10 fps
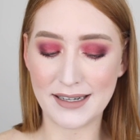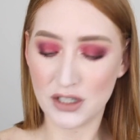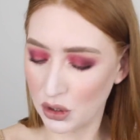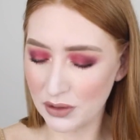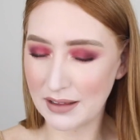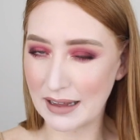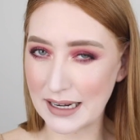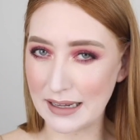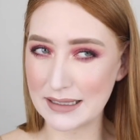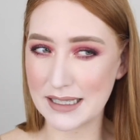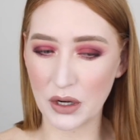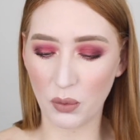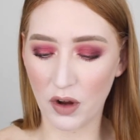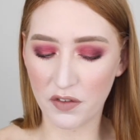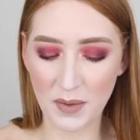I don't think that color's gonna
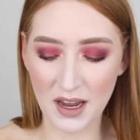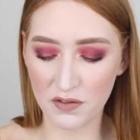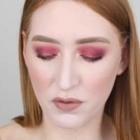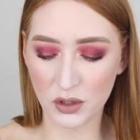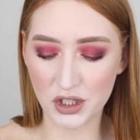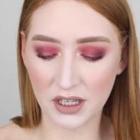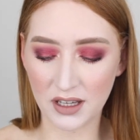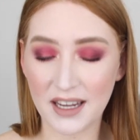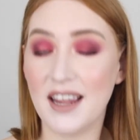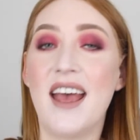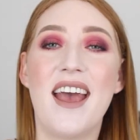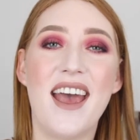work for me, unfortunately.